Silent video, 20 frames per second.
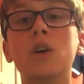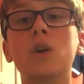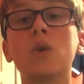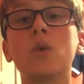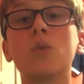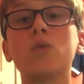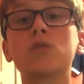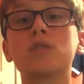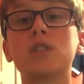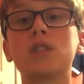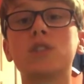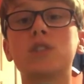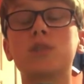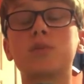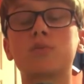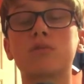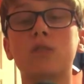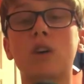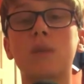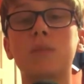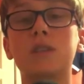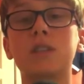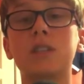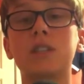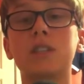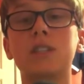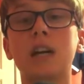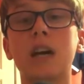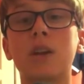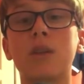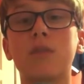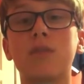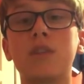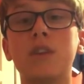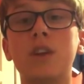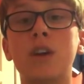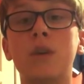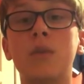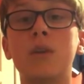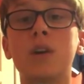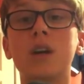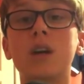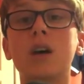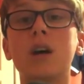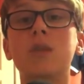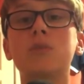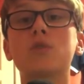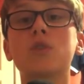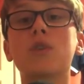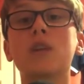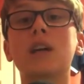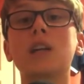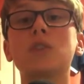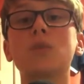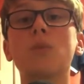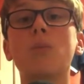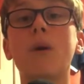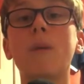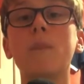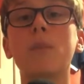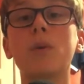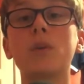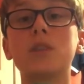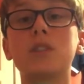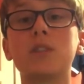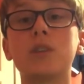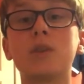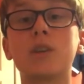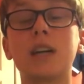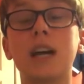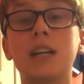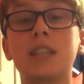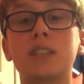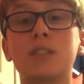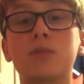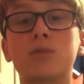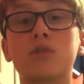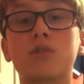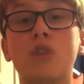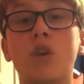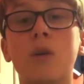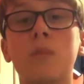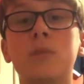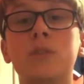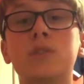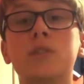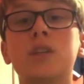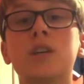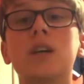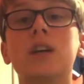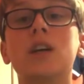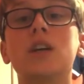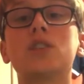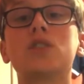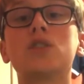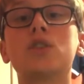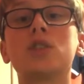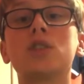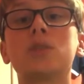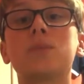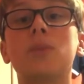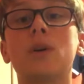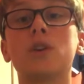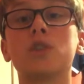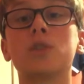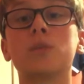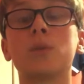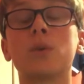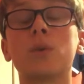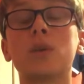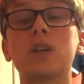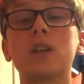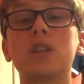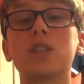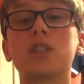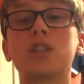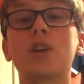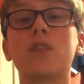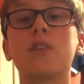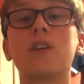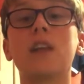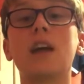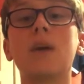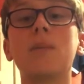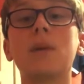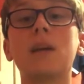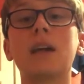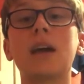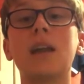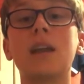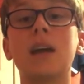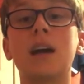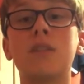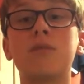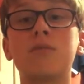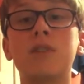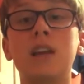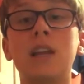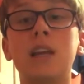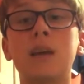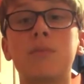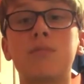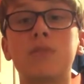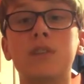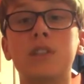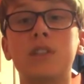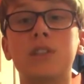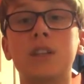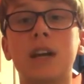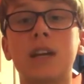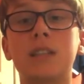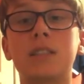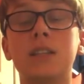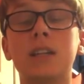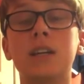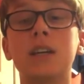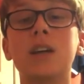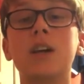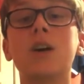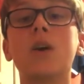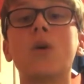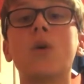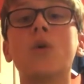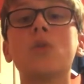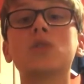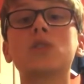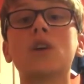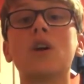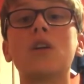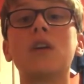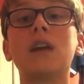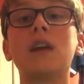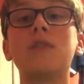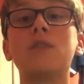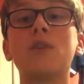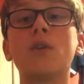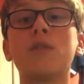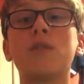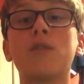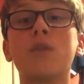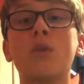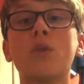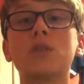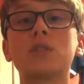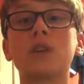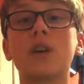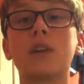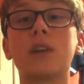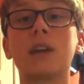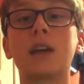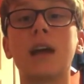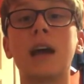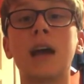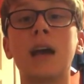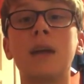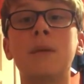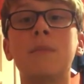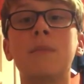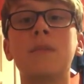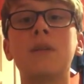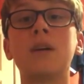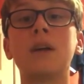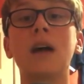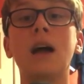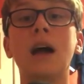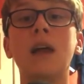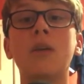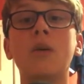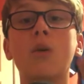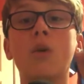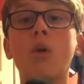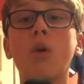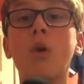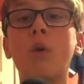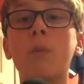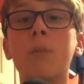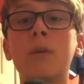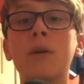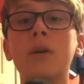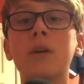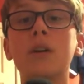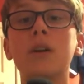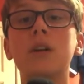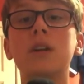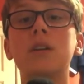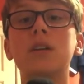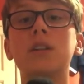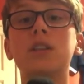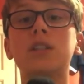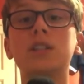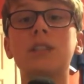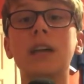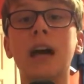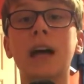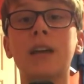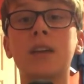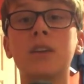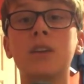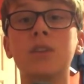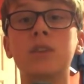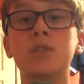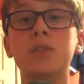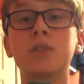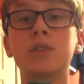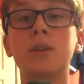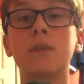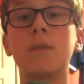Also, subscribe to the channel if you're new. I'm trying to get to 1.2k subscribers as soon as possible, so if you could help me get there, I'd really appreciate it. Also, leave your thoughts on the game, and up the Saddlers.